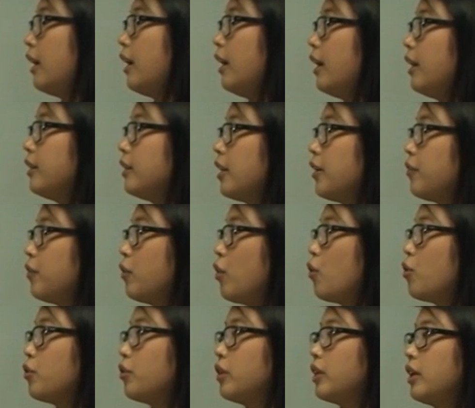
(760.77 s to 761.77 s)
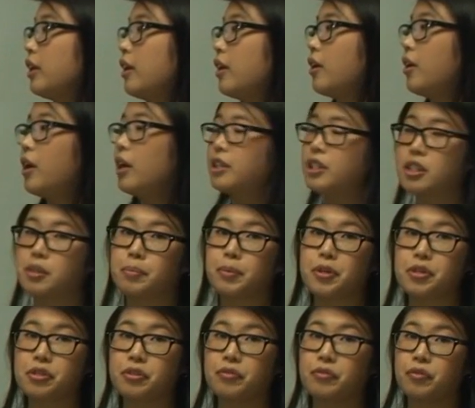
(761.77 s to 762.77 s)
and therefore only
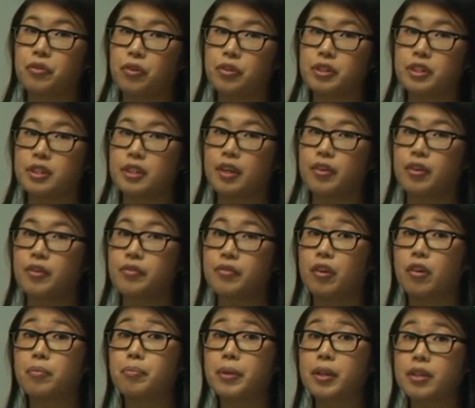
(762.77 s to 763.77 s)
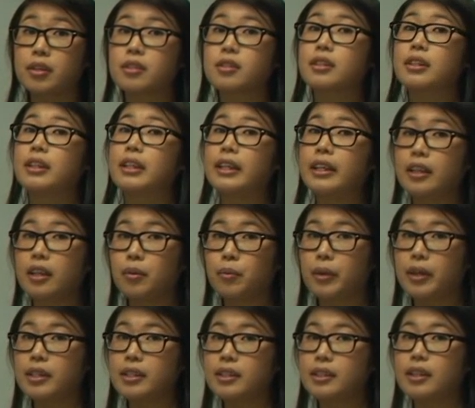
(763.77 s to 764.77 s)
dispersion forces are involved because the linear
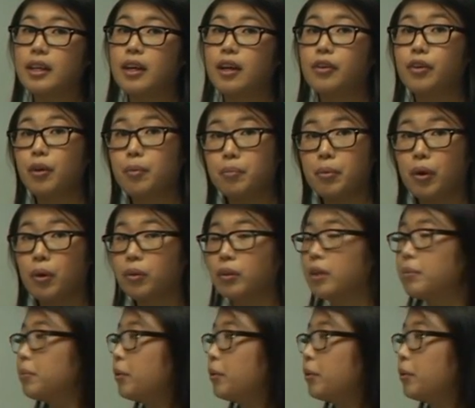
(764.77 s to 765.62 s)
ones are nonpolar